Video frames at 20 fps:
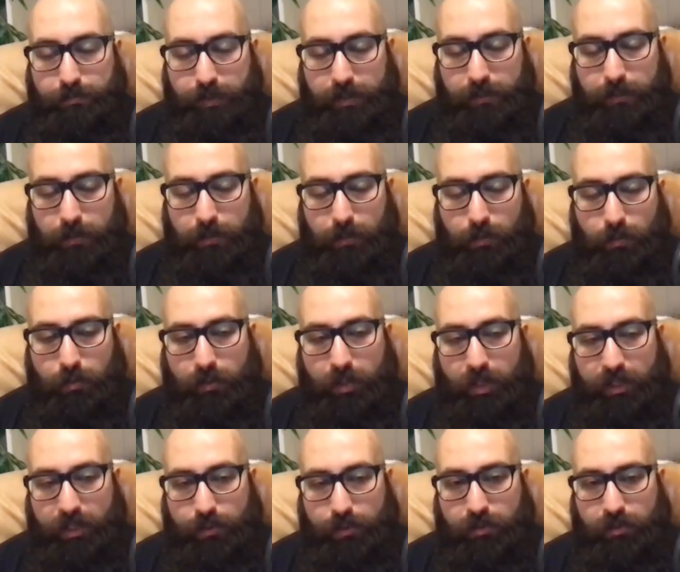people who would
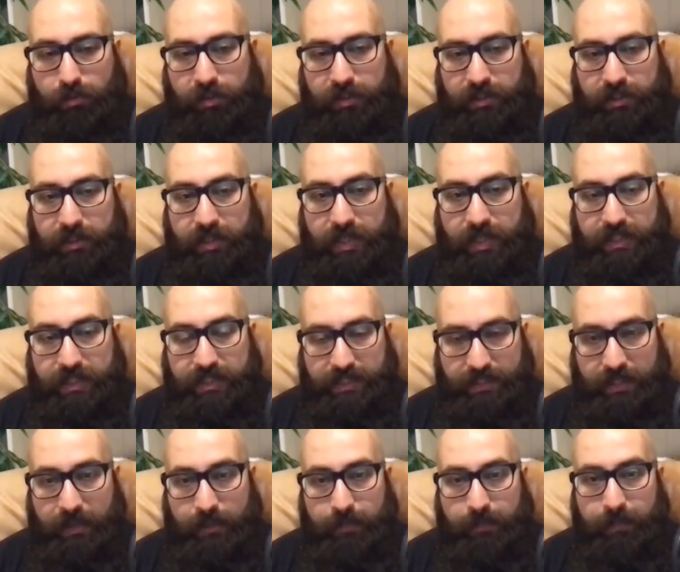like to criticize
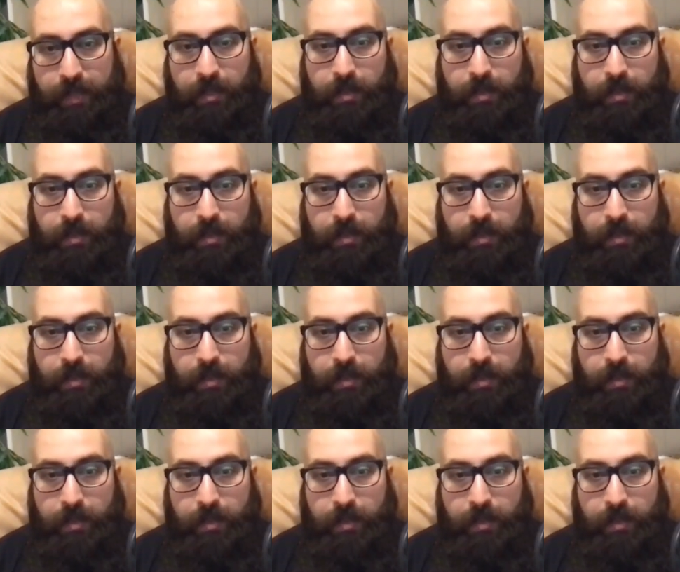Islam.